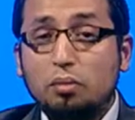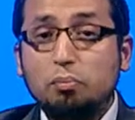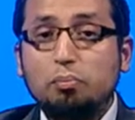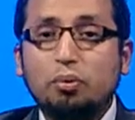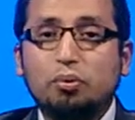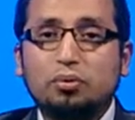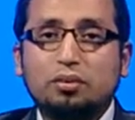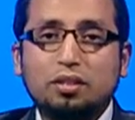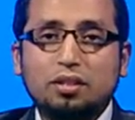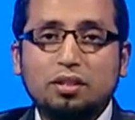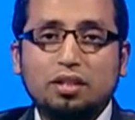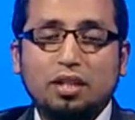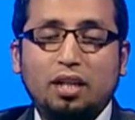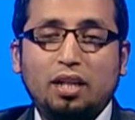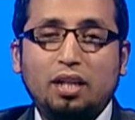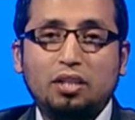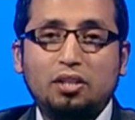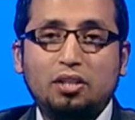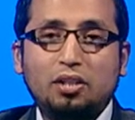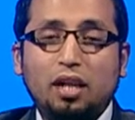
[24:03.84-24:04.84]
important
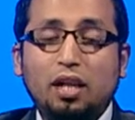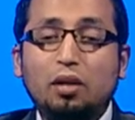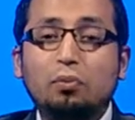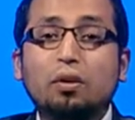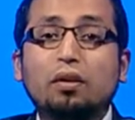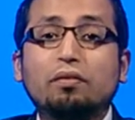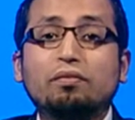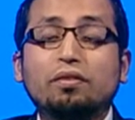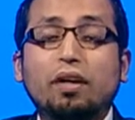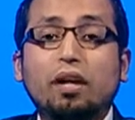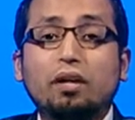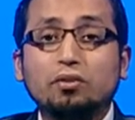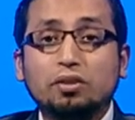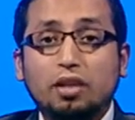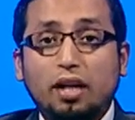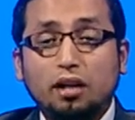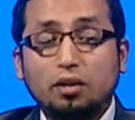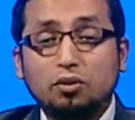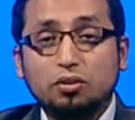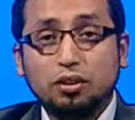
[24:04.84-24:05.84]
stage, and we have found
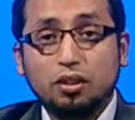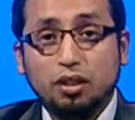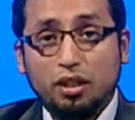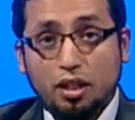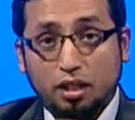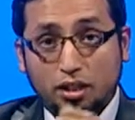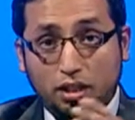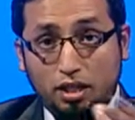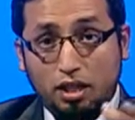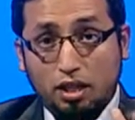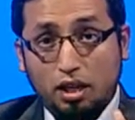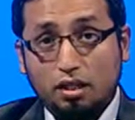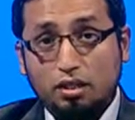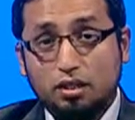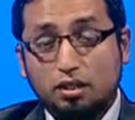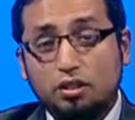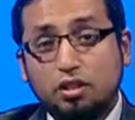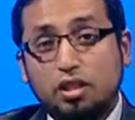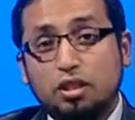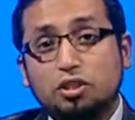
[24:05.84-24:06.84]
out in our
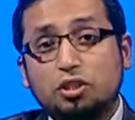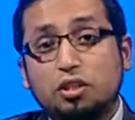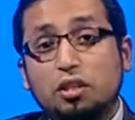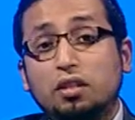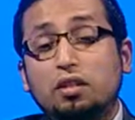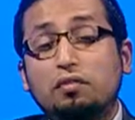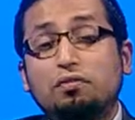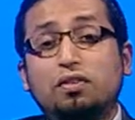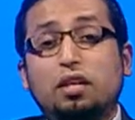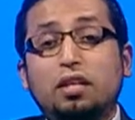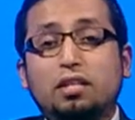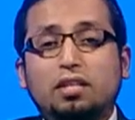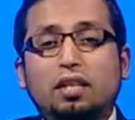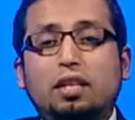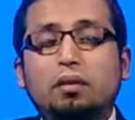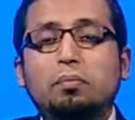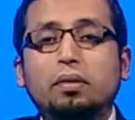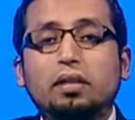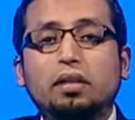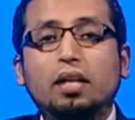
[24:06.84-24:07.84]
discussion in the first
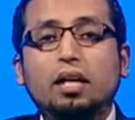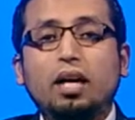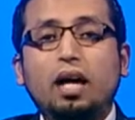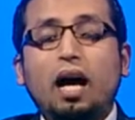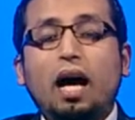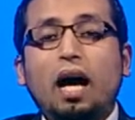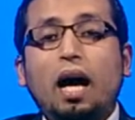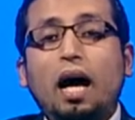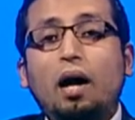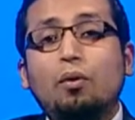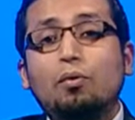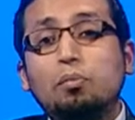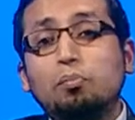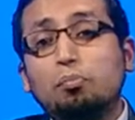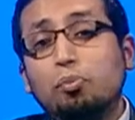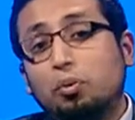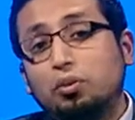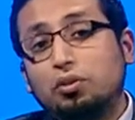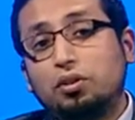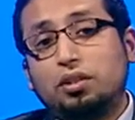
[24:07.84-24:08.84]
segment how
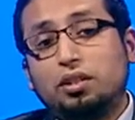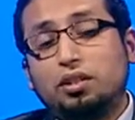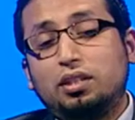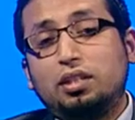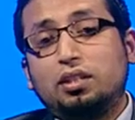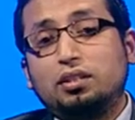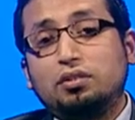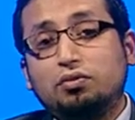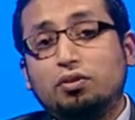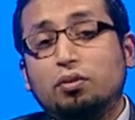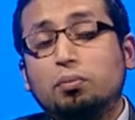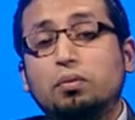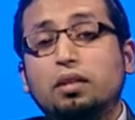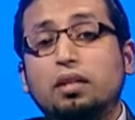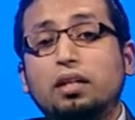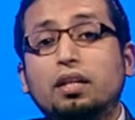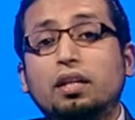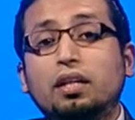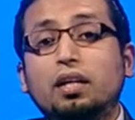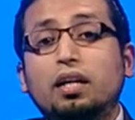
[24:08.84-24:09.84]
important it is from
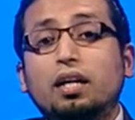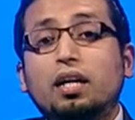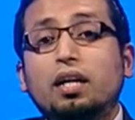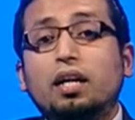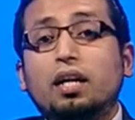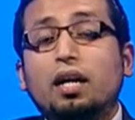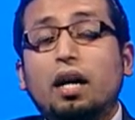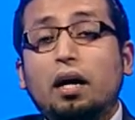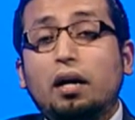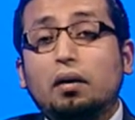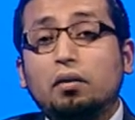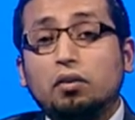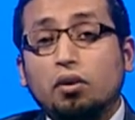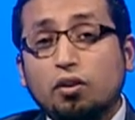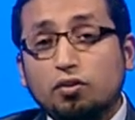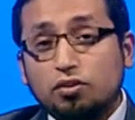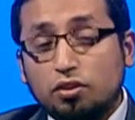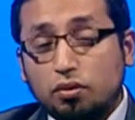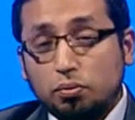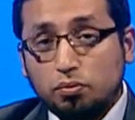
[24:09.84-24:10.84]
the
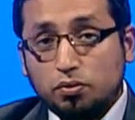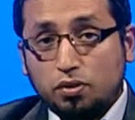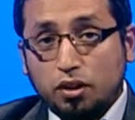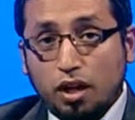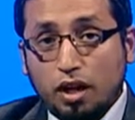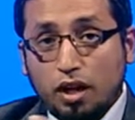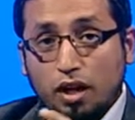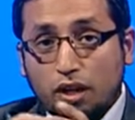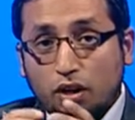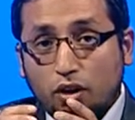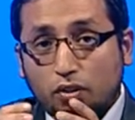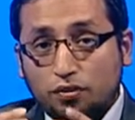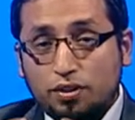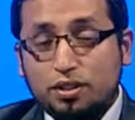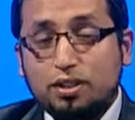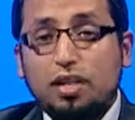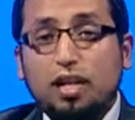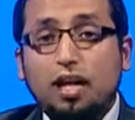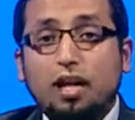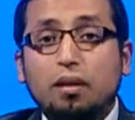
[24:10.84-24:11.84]
concept of
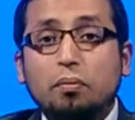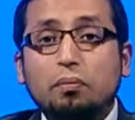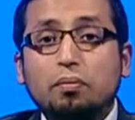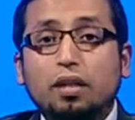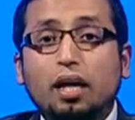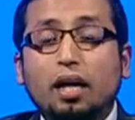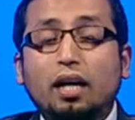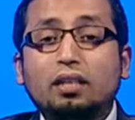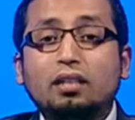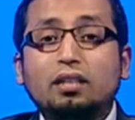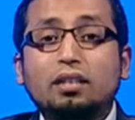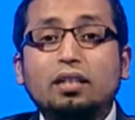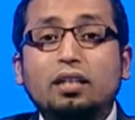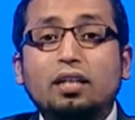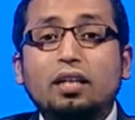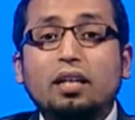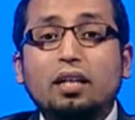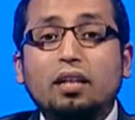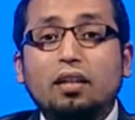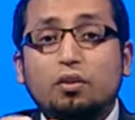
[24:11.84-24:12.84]
Islam that
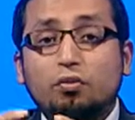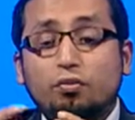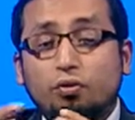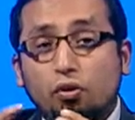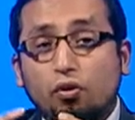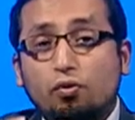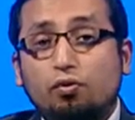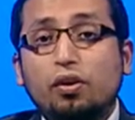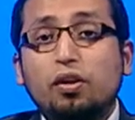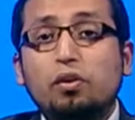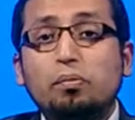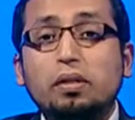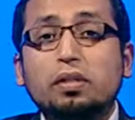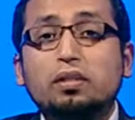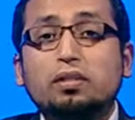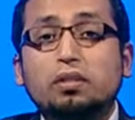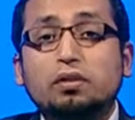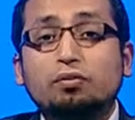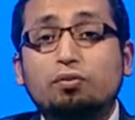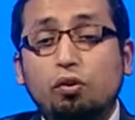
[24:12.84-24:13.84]

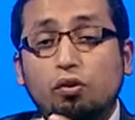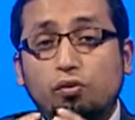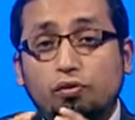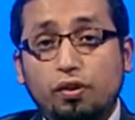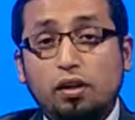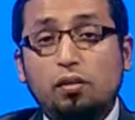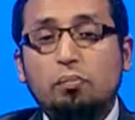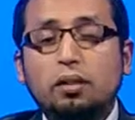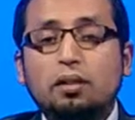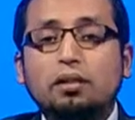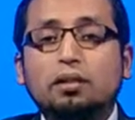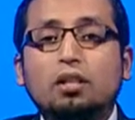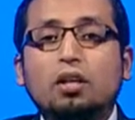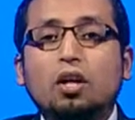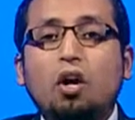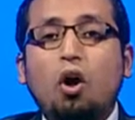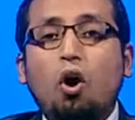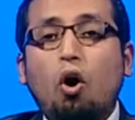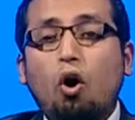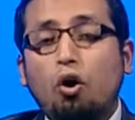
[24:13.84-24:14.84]
fulfillment
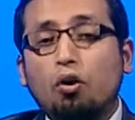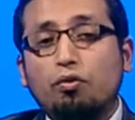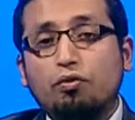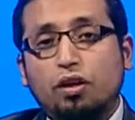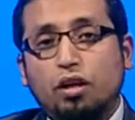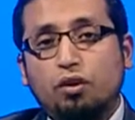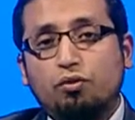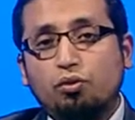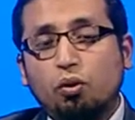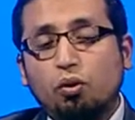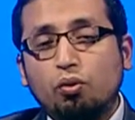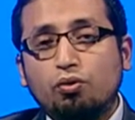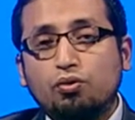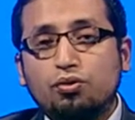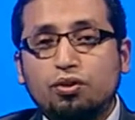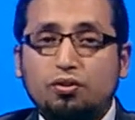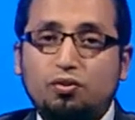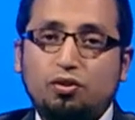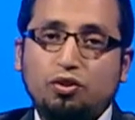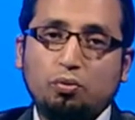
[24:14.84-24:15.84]
of our
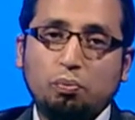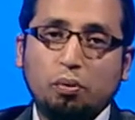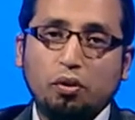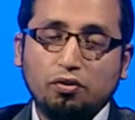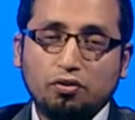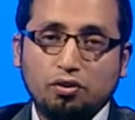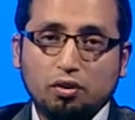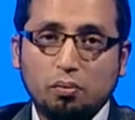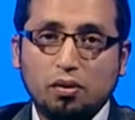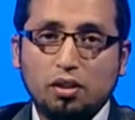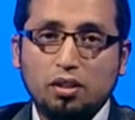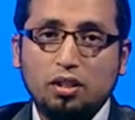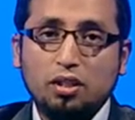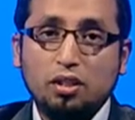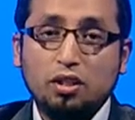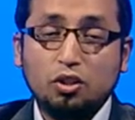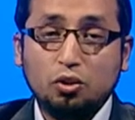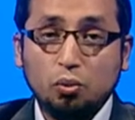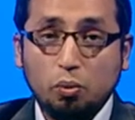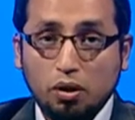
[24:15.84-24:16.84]
roles and
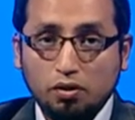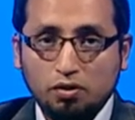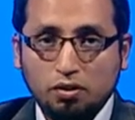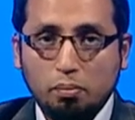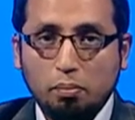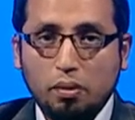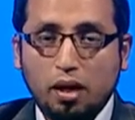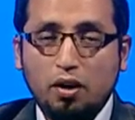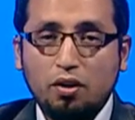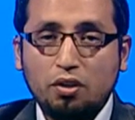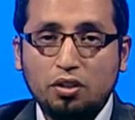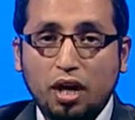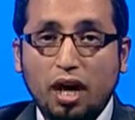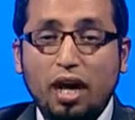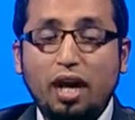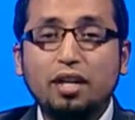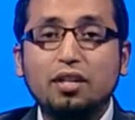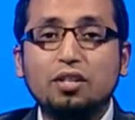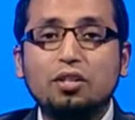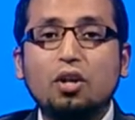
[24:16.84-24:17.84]
responsibility towards a marriage,
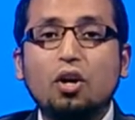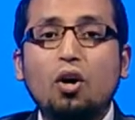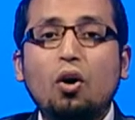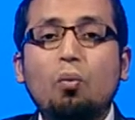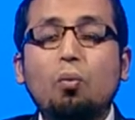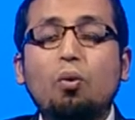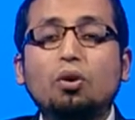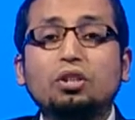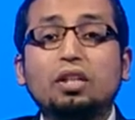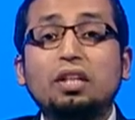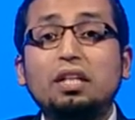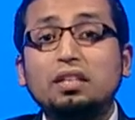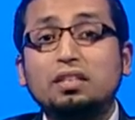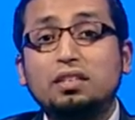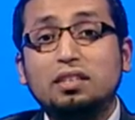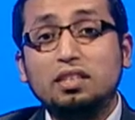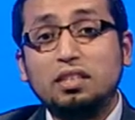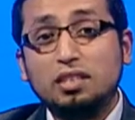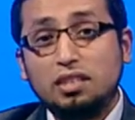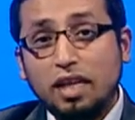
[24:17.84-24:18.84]
and what is
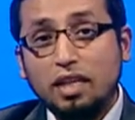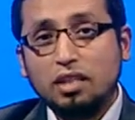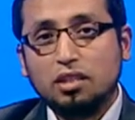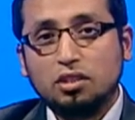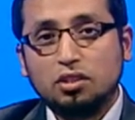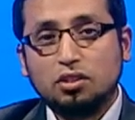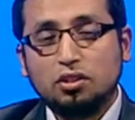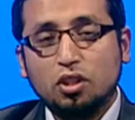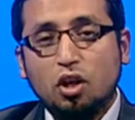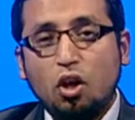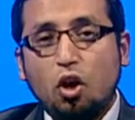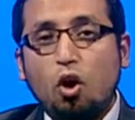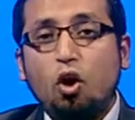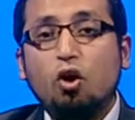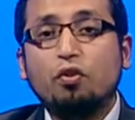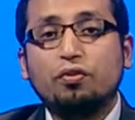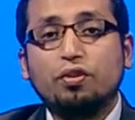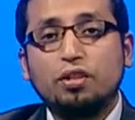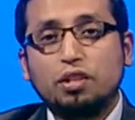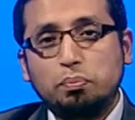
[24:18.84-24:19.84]
the status
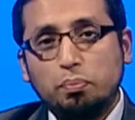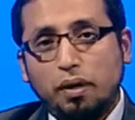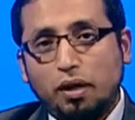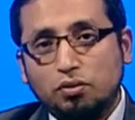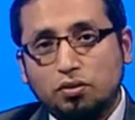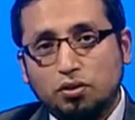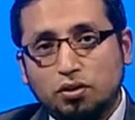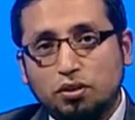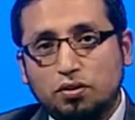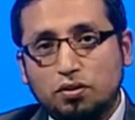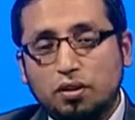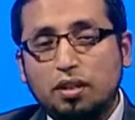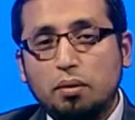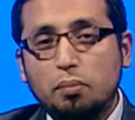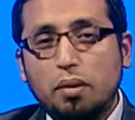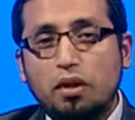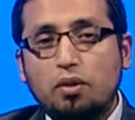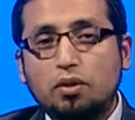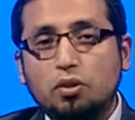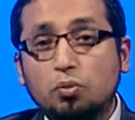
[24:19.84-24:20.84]
of the spouses in the
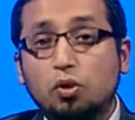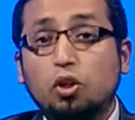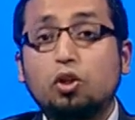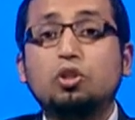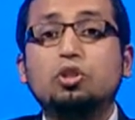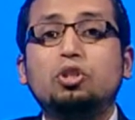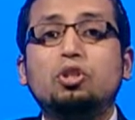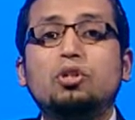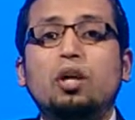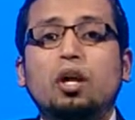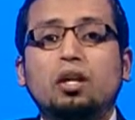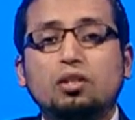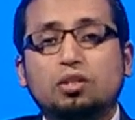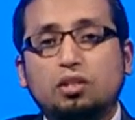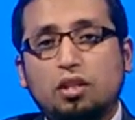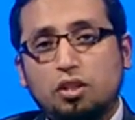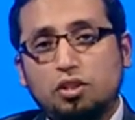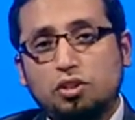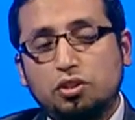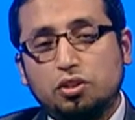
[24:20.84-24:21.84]
marriage. We'll continue our
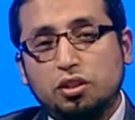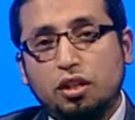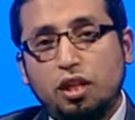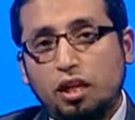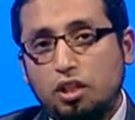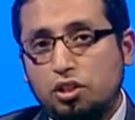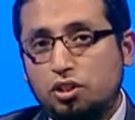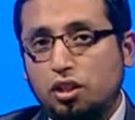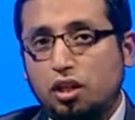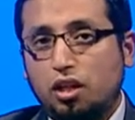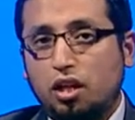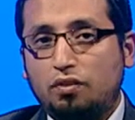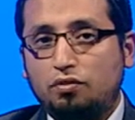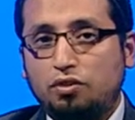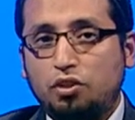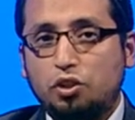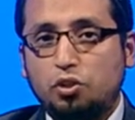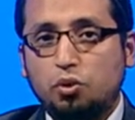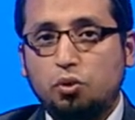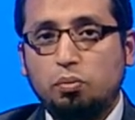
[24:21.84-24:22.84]
discussion, inshallah,
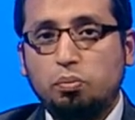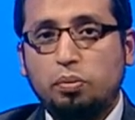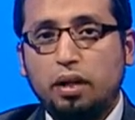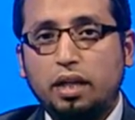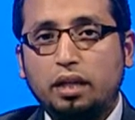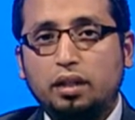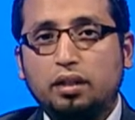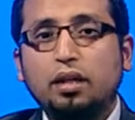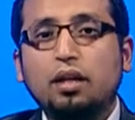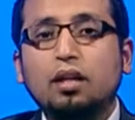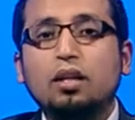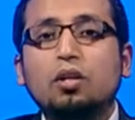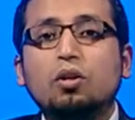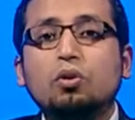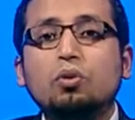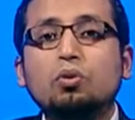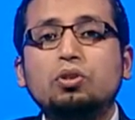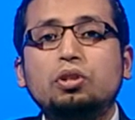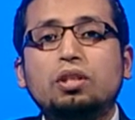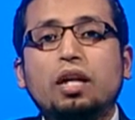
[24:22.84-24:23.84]
after a short break.
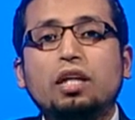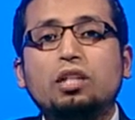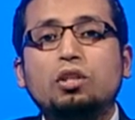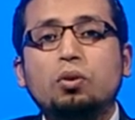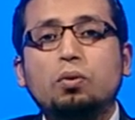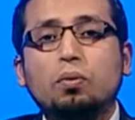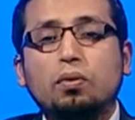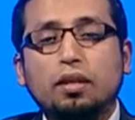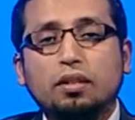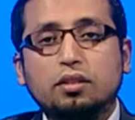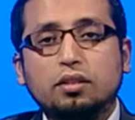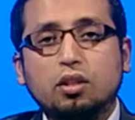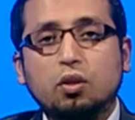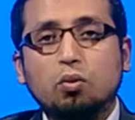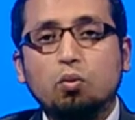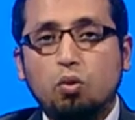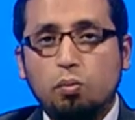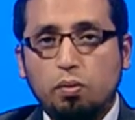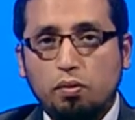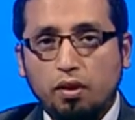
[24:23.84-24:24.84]
Do stay tuned with us.
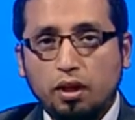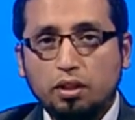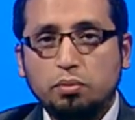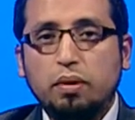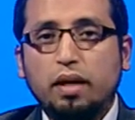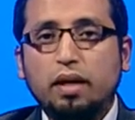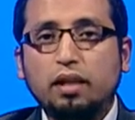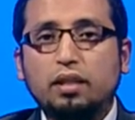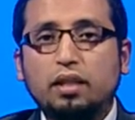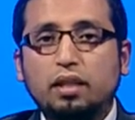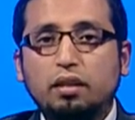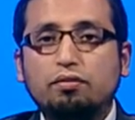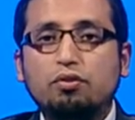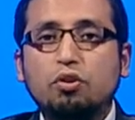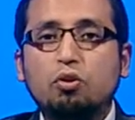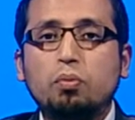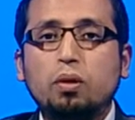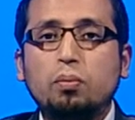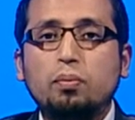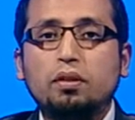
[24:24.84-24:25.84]
We'll be right back in a
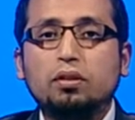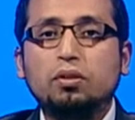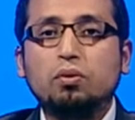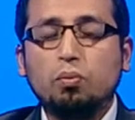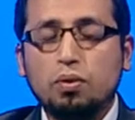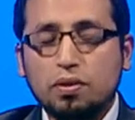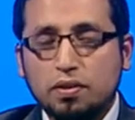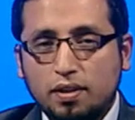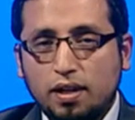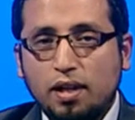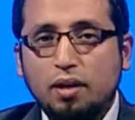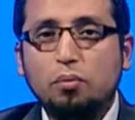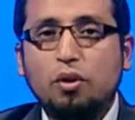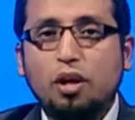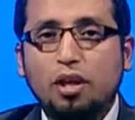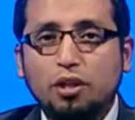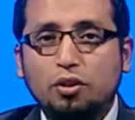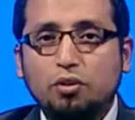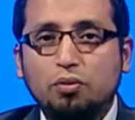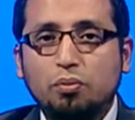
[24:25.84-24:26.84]
few moments. Wassalamu
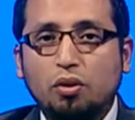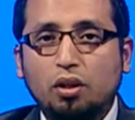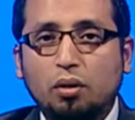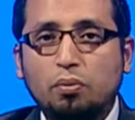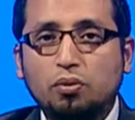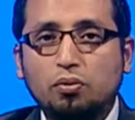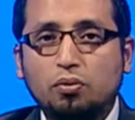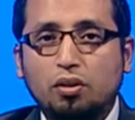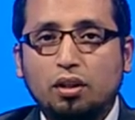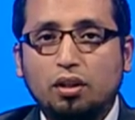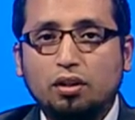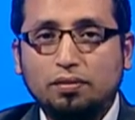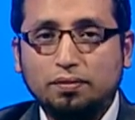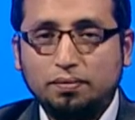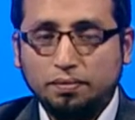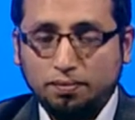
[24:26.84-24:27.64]
alaikum wa rahmatullah.